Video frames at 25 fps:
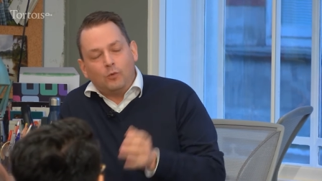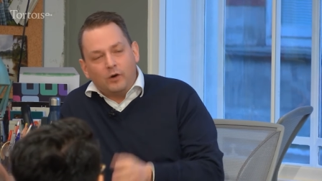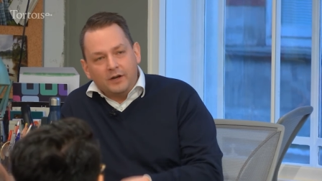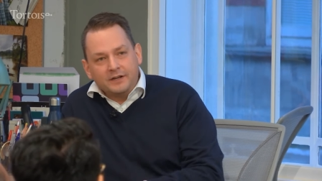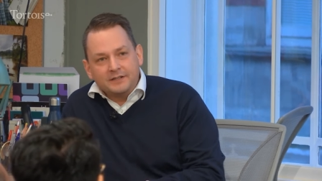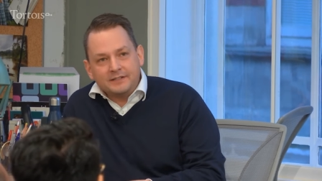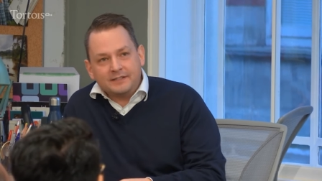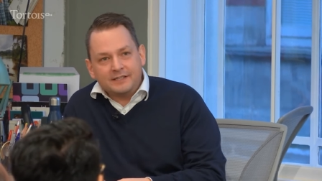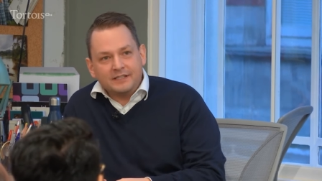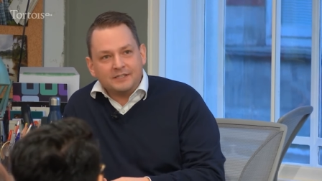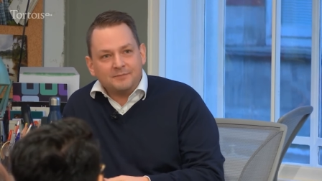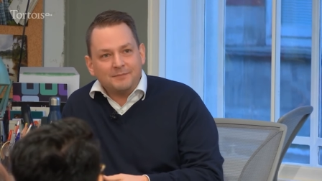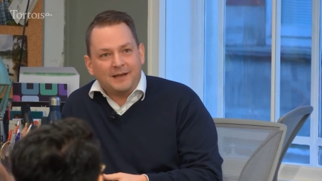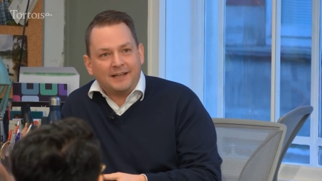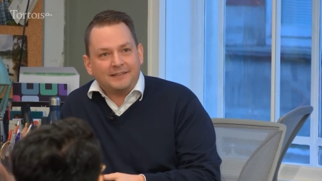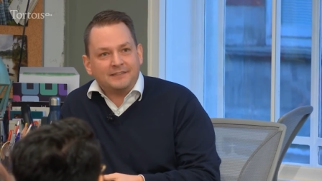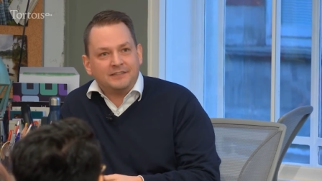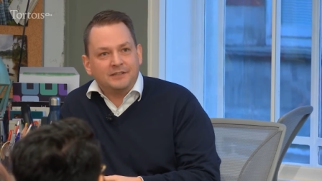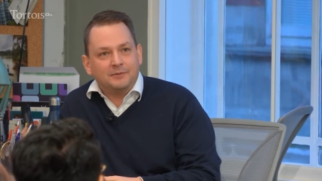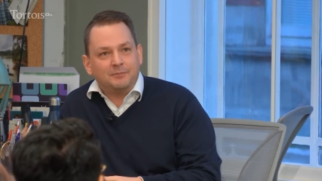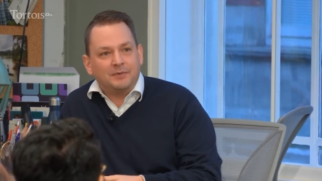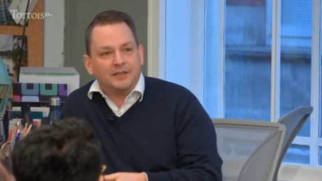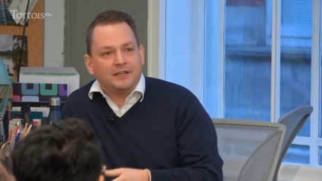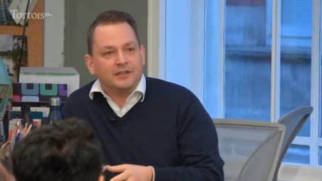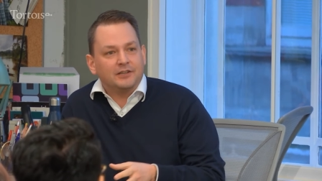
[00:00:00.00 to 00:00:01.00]
why does this
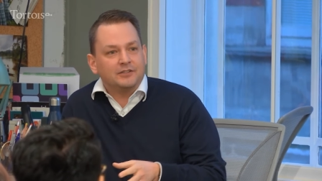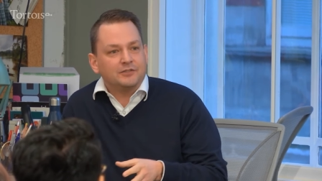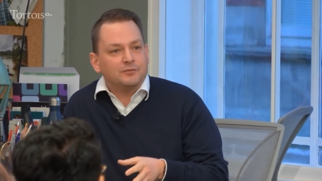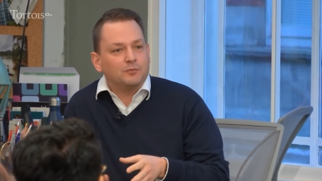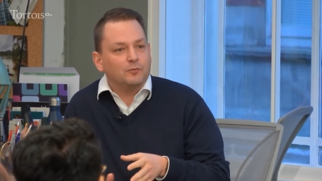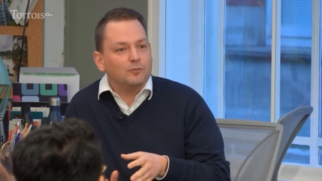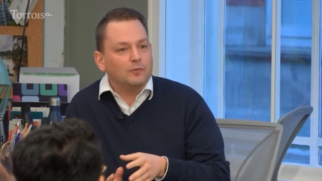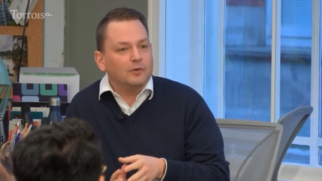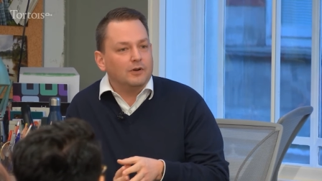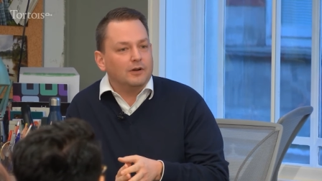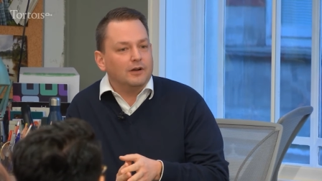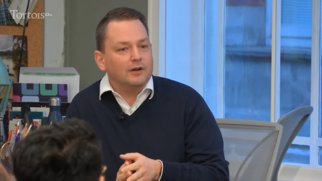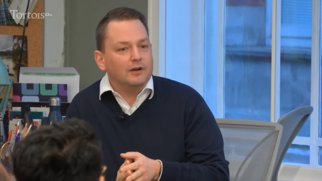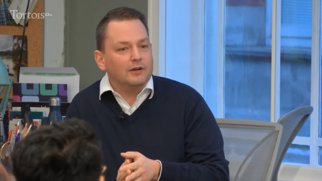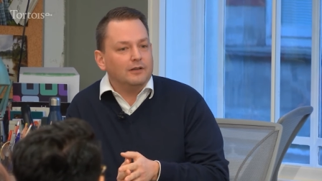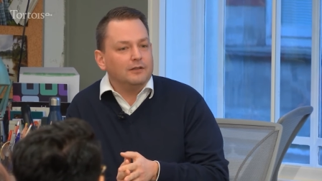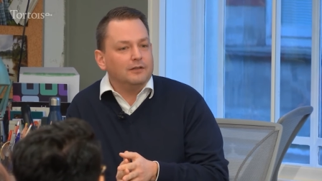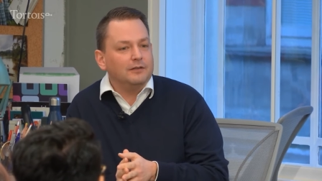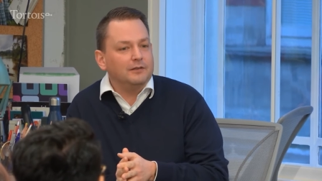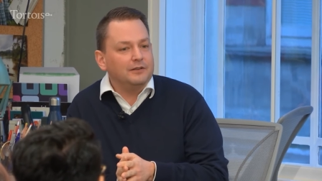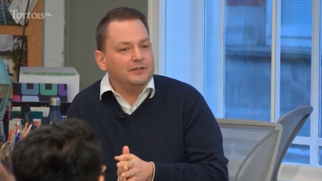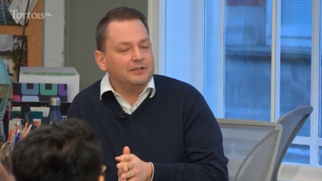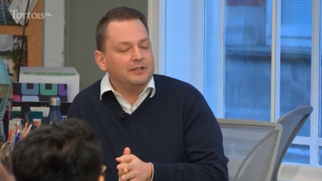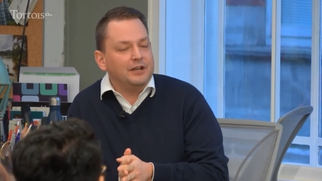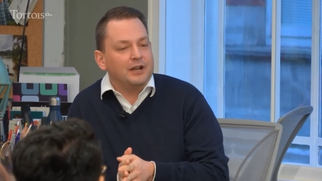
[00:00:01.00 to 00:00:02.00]
matter? Because,
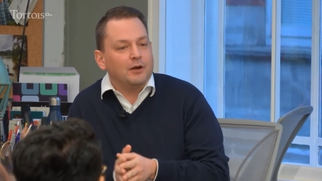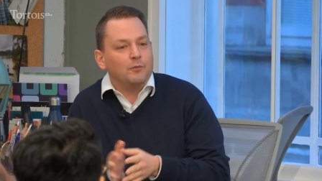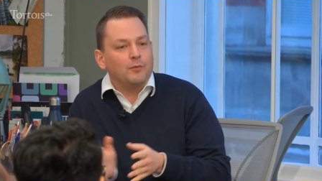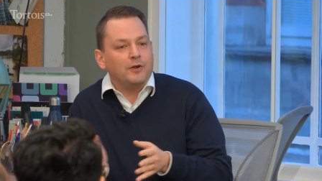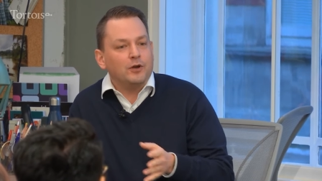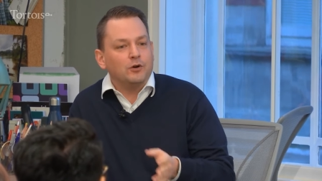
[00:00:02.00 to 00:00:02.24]
you know,